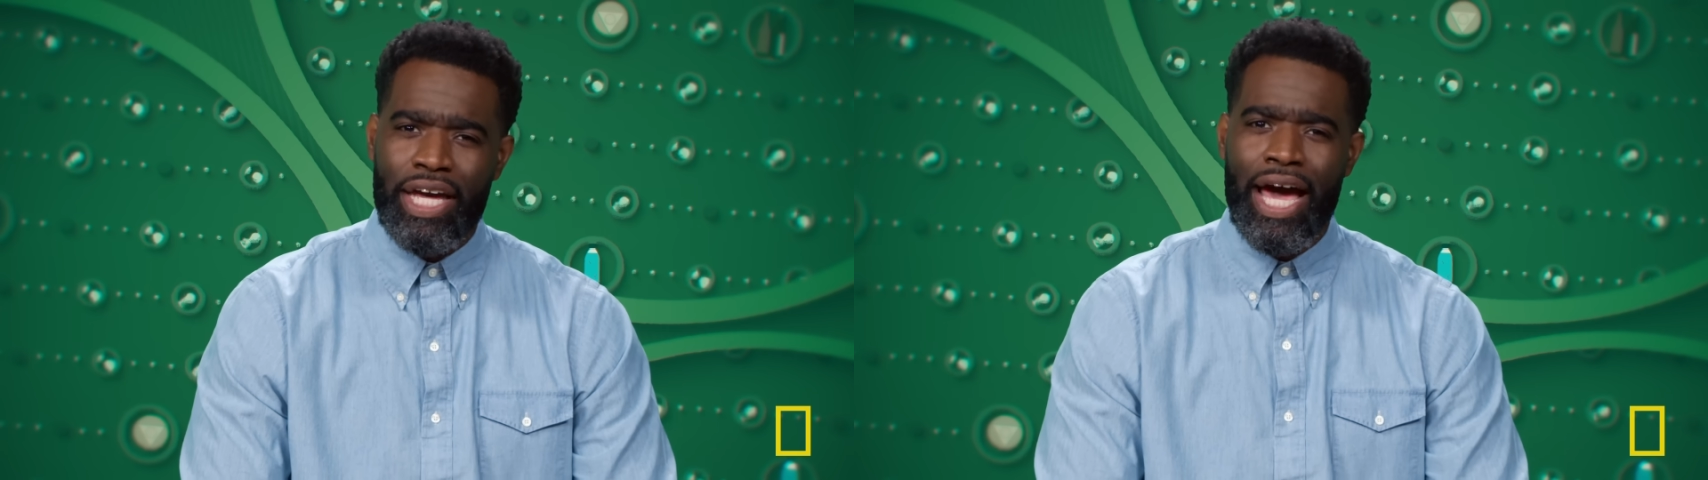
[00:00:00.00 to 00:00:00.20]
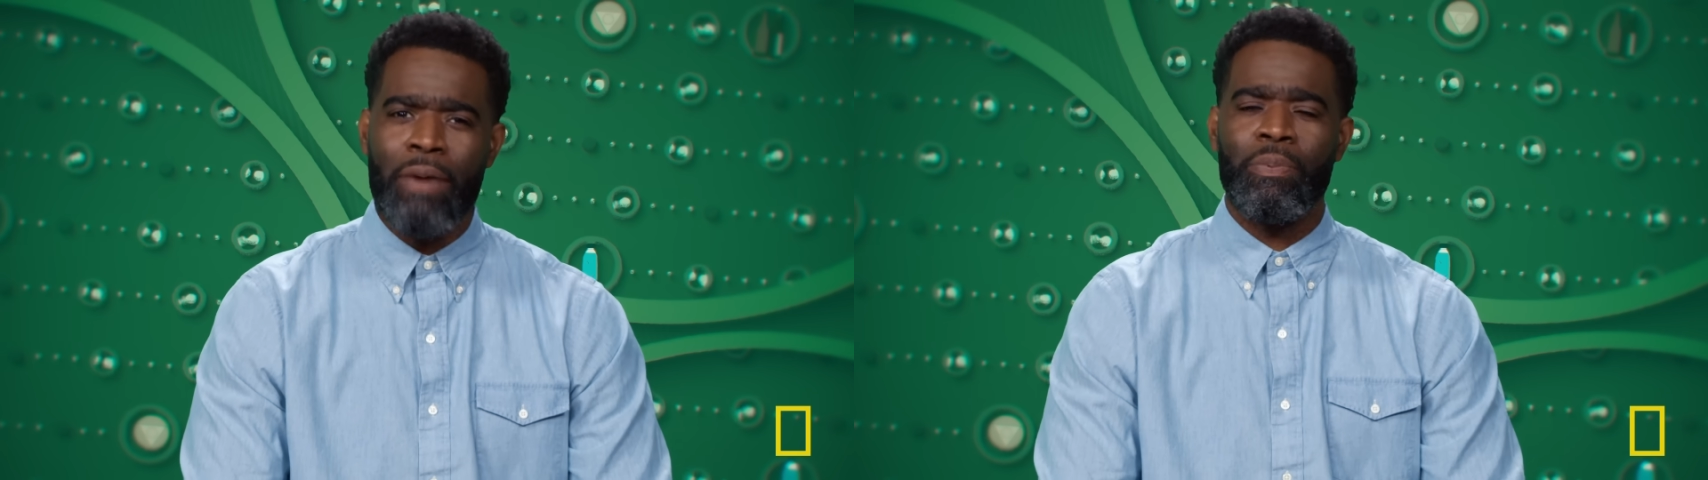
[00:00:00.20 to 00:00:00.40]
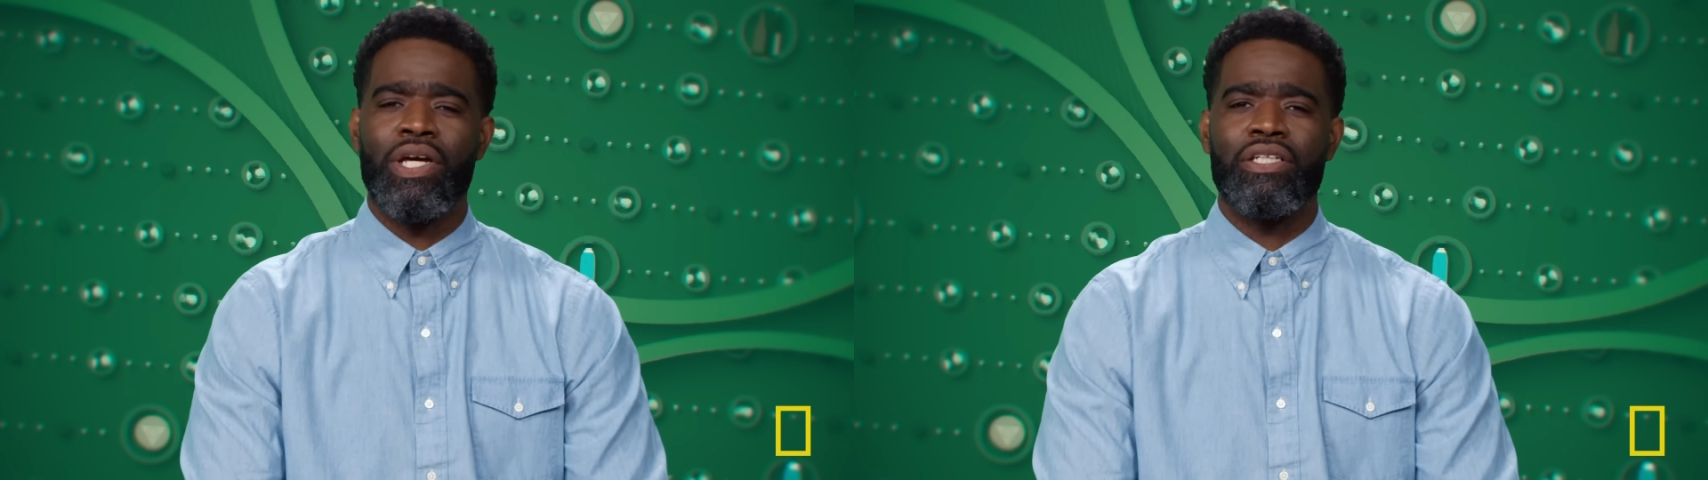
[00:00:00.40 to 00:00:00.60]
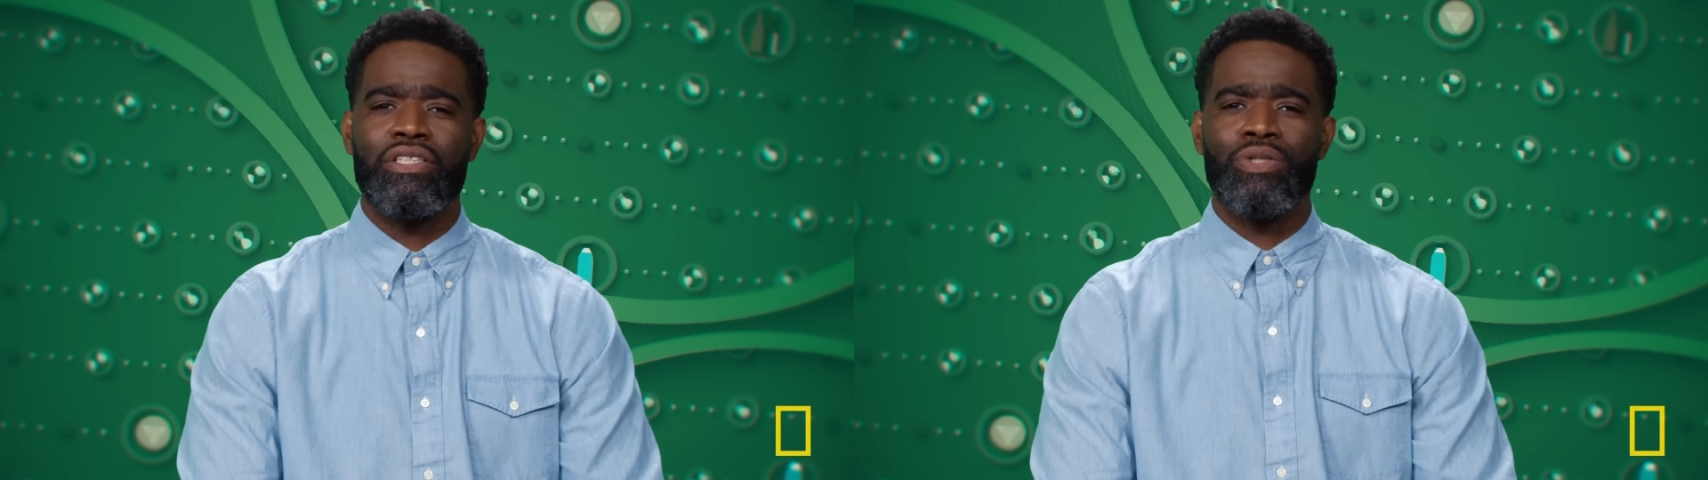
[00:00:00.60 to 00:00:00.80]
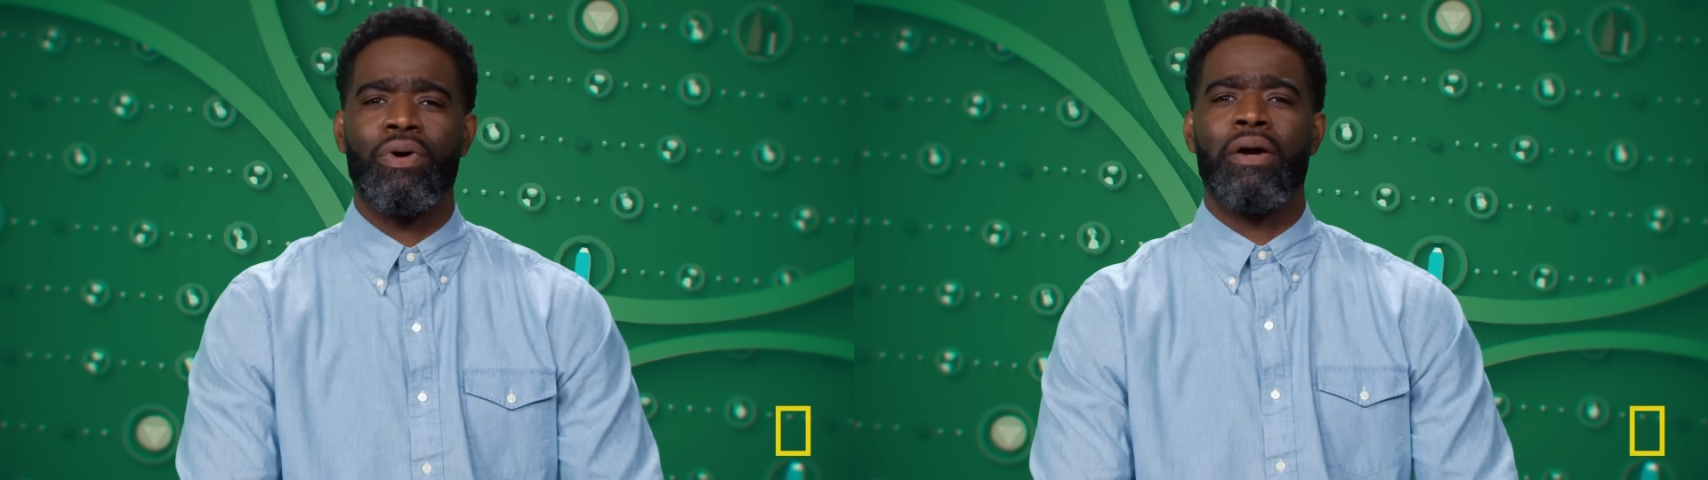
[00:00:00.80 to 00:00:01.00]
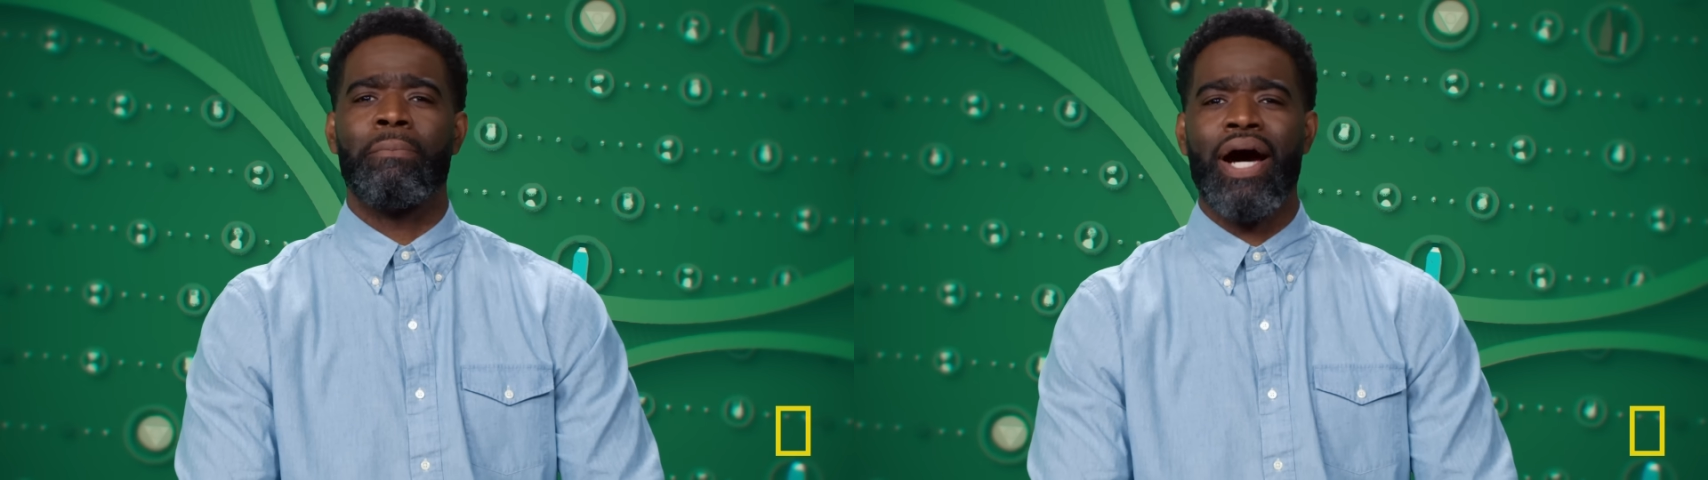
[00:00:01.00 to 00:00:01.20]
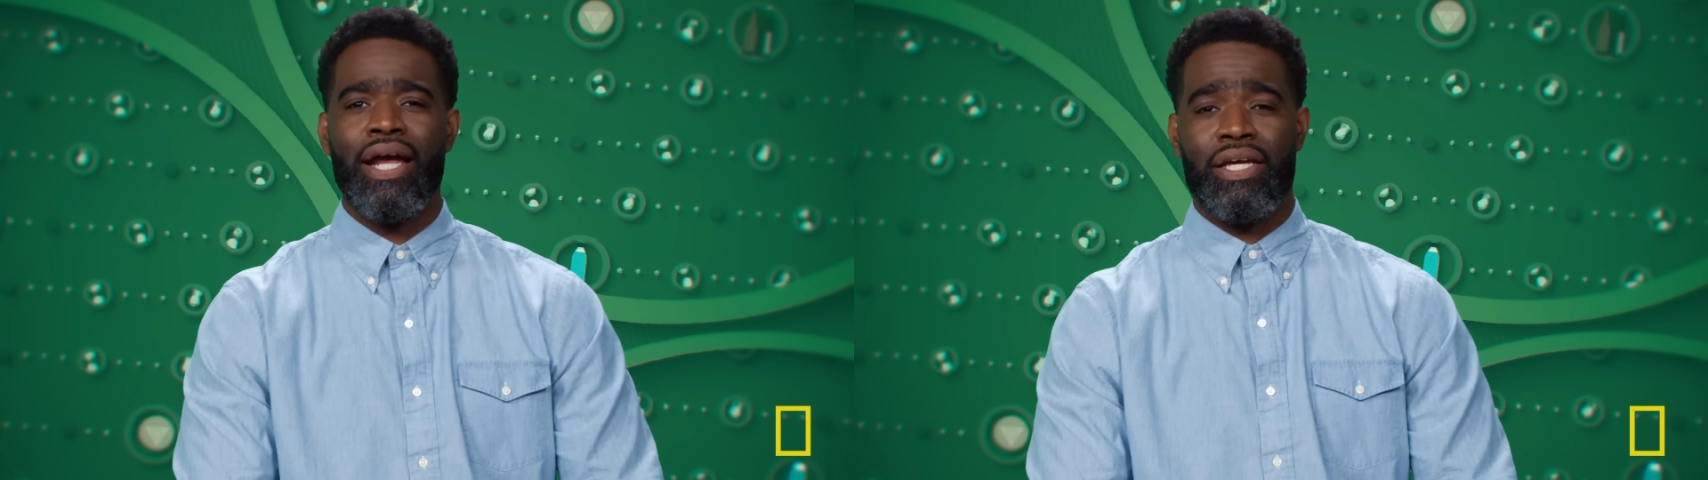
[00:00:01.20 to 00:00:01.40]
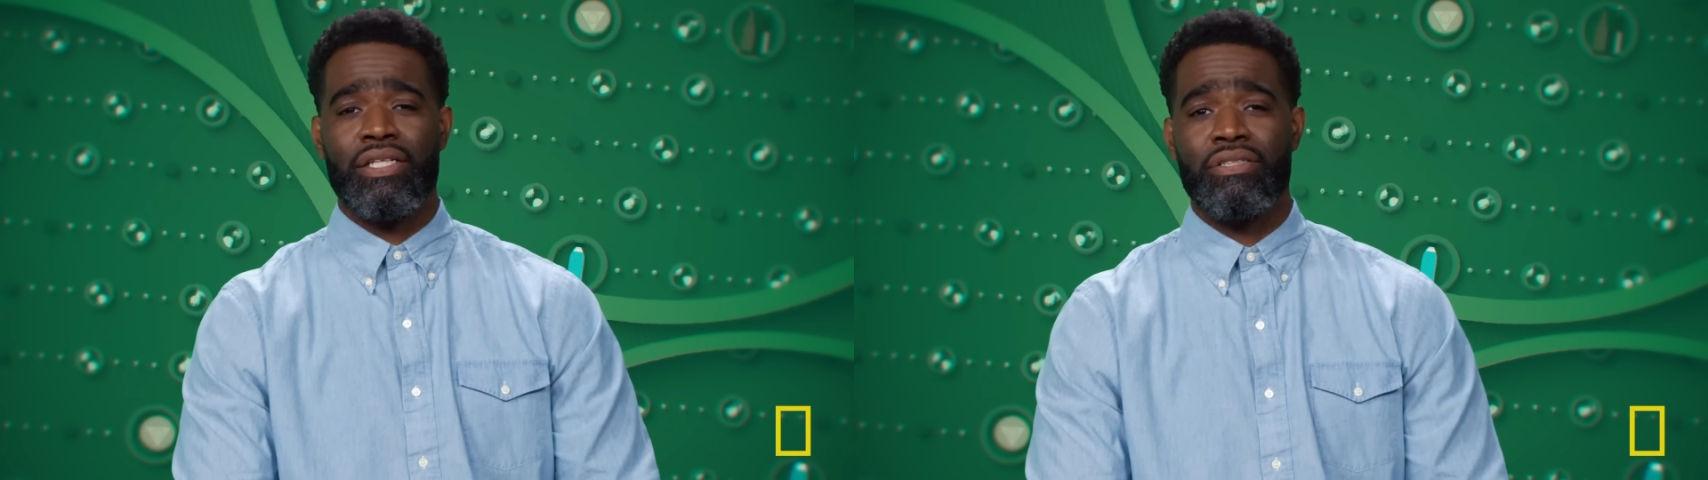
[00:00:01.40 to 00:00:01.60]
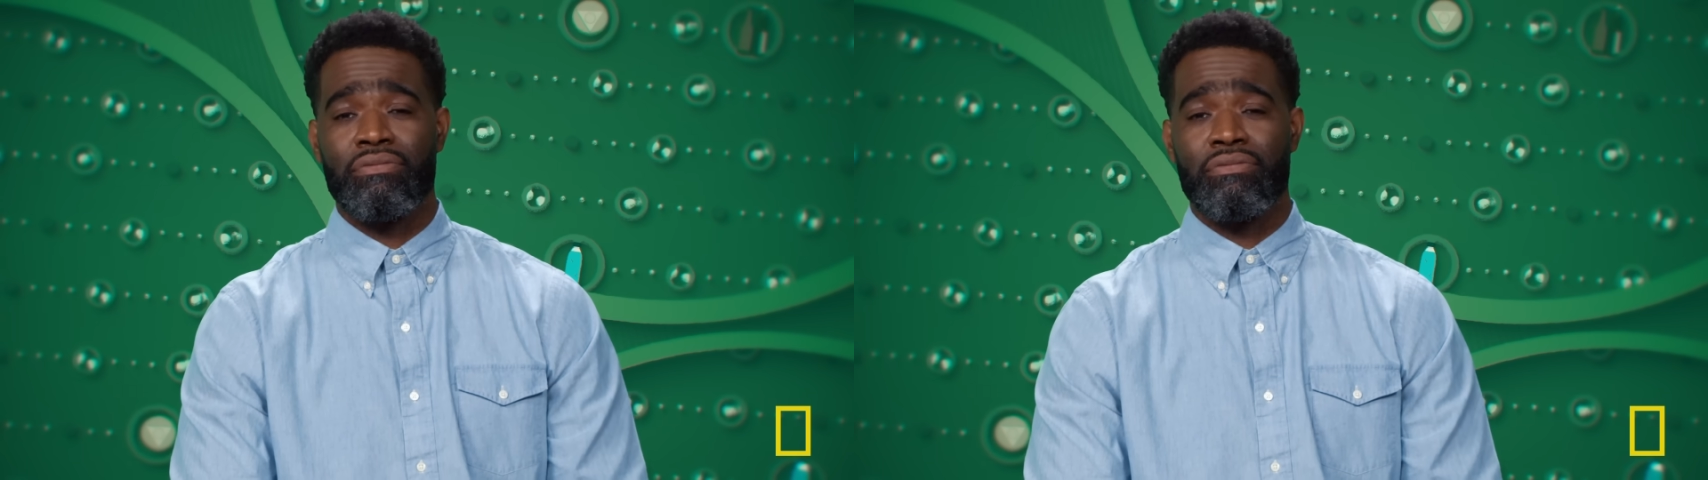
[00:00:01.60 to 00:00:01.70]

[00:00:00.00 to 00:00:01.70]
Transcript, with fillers: happens to our bodies